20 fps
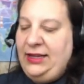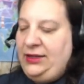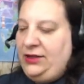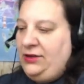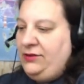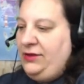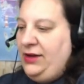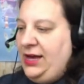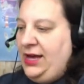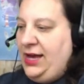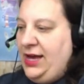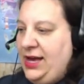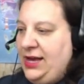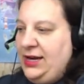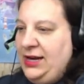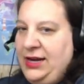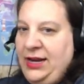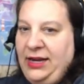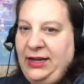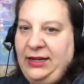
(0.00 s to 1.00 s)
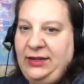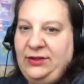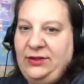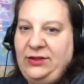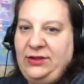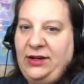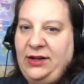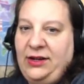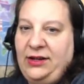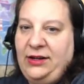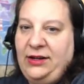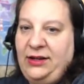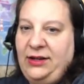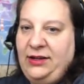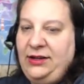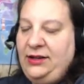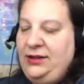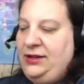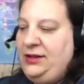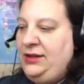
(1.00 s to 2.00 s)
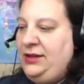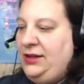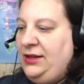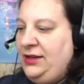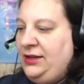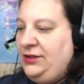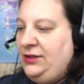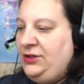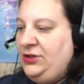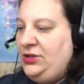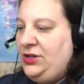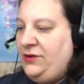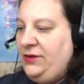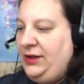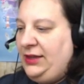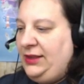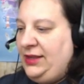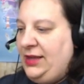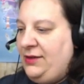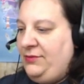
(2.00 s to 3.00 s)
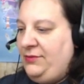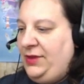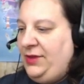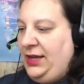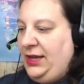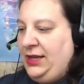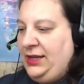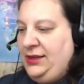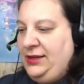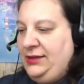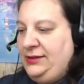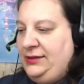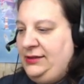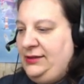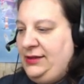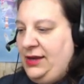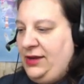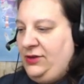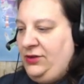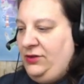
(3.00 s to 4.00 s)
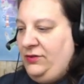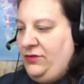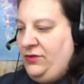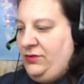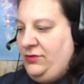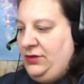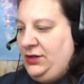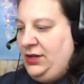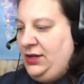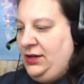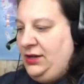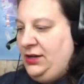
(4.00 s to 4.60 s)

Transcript: go ahead and I can start showing them like this is how you fold it.